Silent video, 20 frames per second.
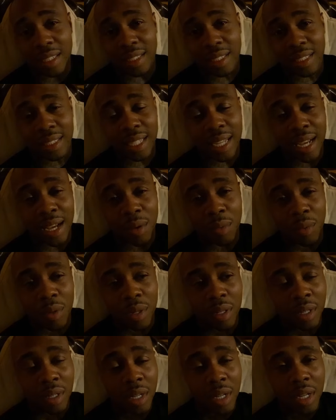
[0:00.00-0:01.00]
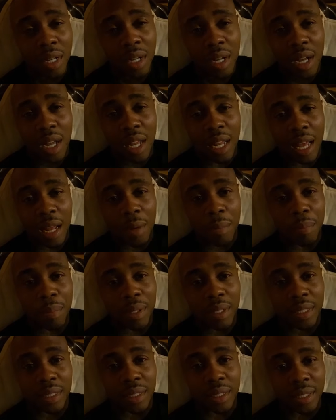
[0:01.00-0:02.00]
is a time where a lot of
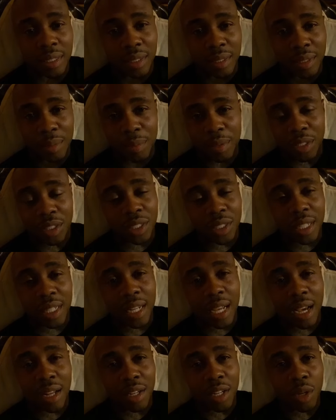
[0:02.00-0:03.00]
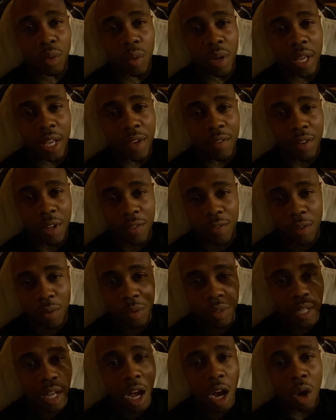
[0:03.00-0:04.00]
businesses to be shutting down anyway, even if it
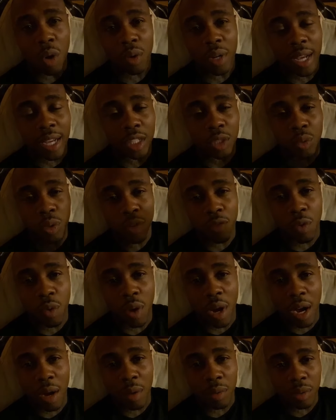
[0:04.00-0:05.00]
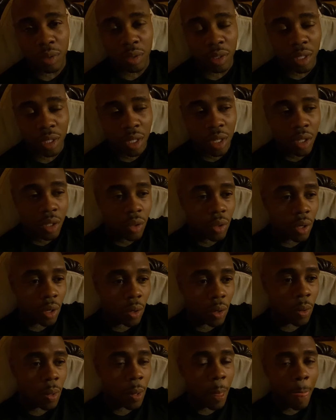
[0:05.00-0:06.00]
was all night, 24 hours, you
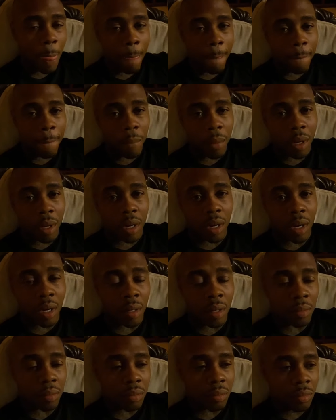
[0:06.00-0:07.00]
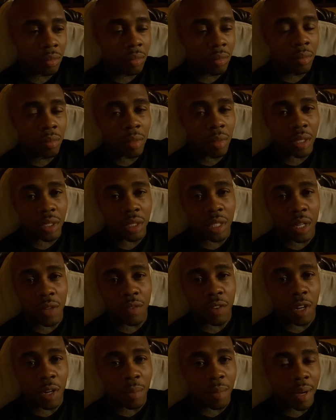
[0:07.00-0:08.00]
know. But this give
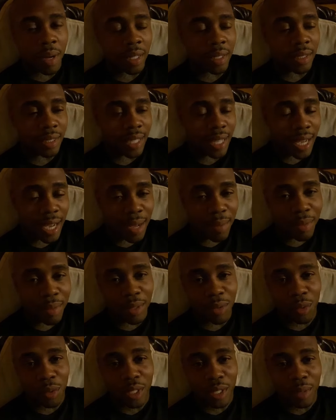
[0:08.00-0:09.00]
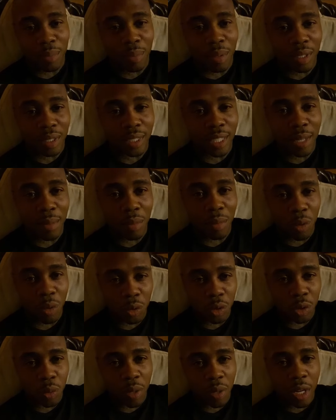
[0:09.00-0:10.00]
everybody time to really bust their
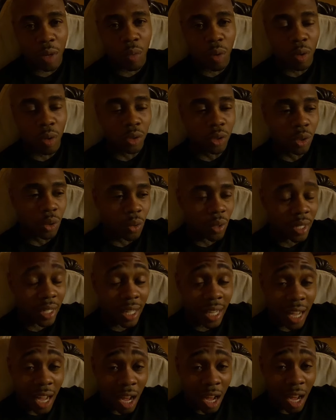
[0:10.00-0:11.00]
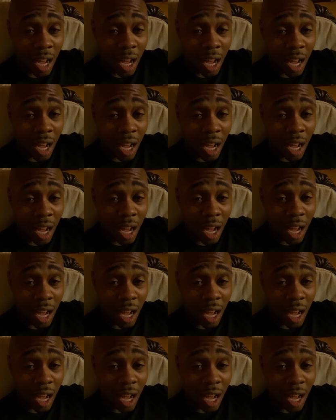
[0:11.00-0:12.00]
moves the way they want to, and then also,
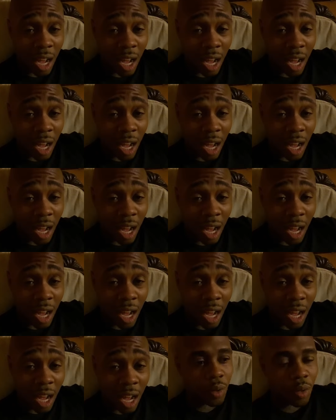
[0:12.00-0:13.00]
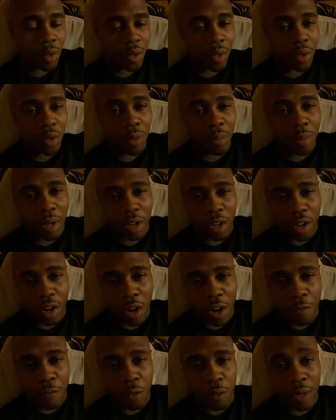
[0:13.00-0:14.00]
you make a
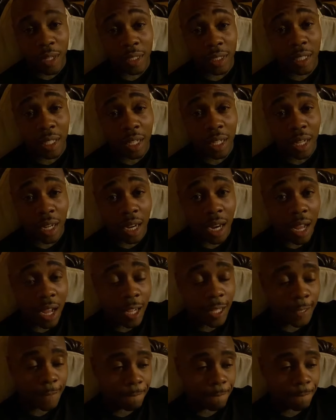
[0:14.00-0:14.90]
curfew at 10 o'clock.